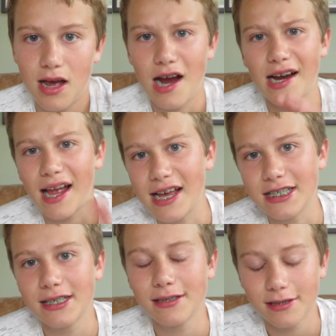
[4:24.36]
Alright
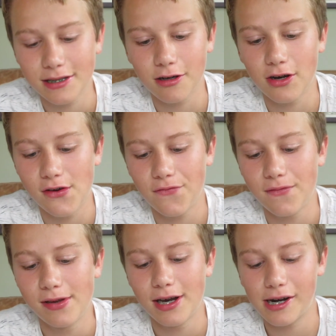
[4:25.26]
guys, so if
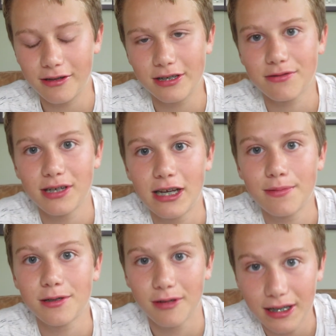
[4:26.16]
none of those 3
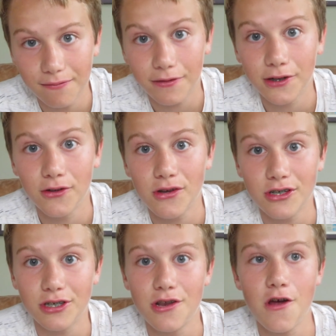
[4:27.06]
tips are working for you, there's
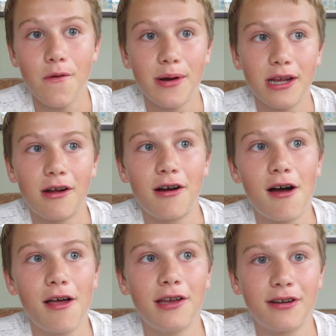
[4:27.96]
just nobody at
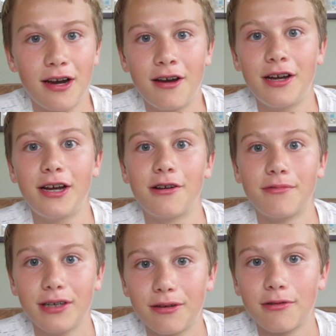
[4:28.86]
all in your area, you're
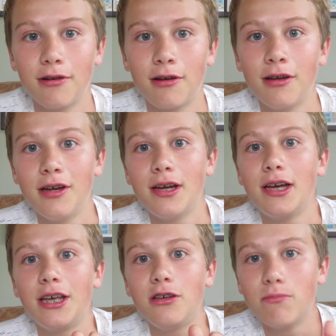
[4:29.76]
really rural,
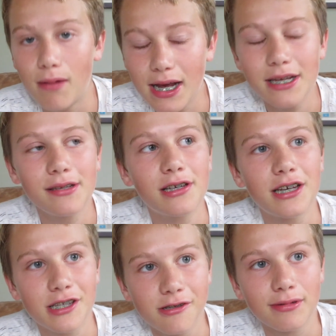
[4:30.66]
you might,
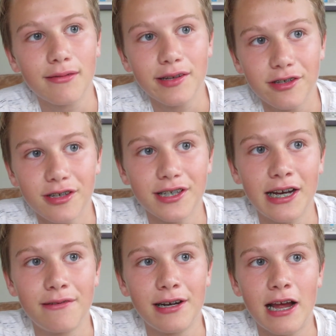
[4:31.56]
because of the way raids are
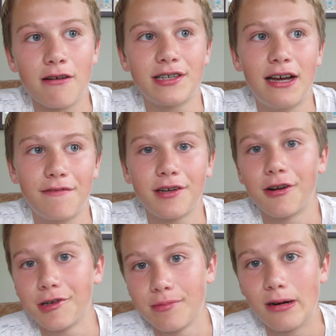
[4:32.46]
designed right now, just have to
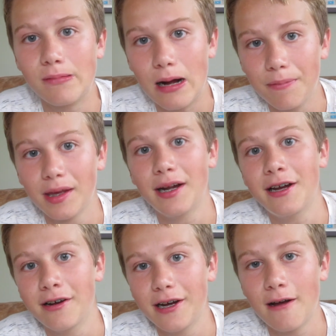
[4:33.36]
go to a more populated
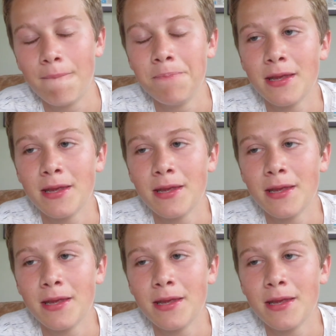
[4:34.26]
area